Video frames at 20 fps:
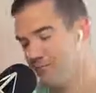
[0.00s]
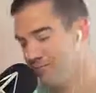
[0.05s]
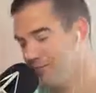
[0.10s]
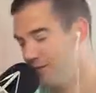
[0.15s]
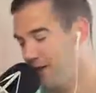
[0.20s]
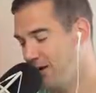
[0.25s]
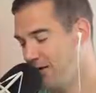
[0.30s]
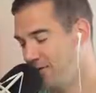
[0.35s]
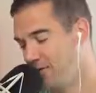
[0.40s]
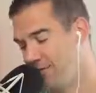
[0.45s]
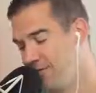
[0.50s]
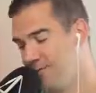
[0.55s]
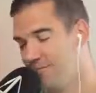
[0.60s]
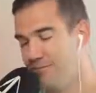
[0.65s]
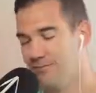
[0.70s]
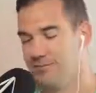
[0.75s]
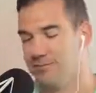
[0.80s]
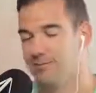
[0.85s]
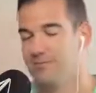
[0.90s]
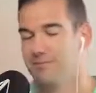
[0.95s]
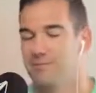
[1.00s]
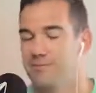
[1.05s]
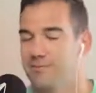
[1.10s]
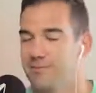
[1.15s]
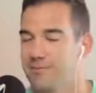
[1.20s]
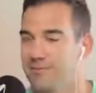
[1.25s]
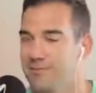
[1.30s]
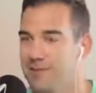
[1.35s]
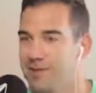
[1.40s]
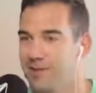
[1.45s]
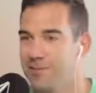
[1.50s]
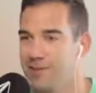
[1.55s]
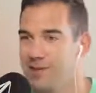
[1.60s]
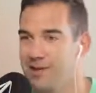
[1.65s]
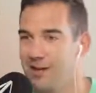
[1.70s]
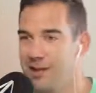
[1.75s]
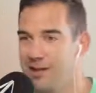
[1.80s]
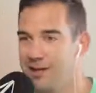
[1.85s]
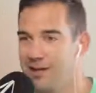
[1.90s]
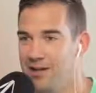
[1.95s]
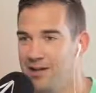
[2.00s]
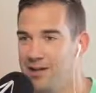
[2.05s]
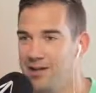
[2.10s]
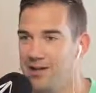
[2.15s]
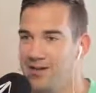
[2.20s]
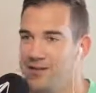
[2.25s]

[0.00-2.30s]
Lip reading: No. Limit it to any diet.